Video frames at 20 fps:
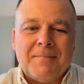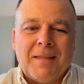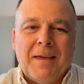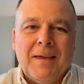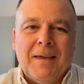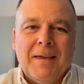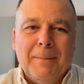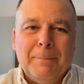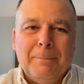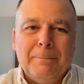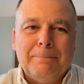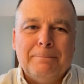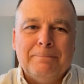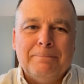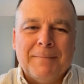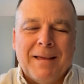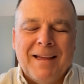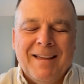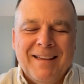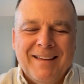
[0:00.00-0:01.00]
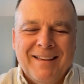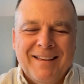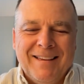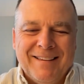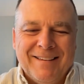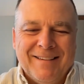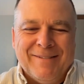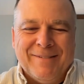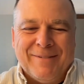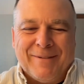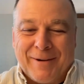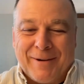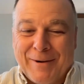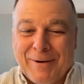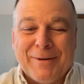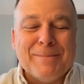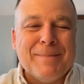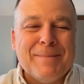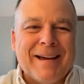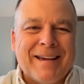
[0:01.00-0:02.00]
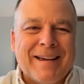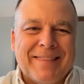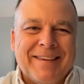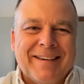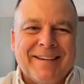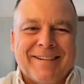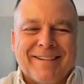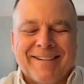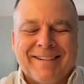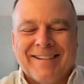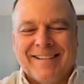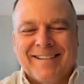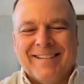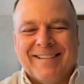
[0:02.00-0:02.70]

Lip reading: Yep. We're going back there.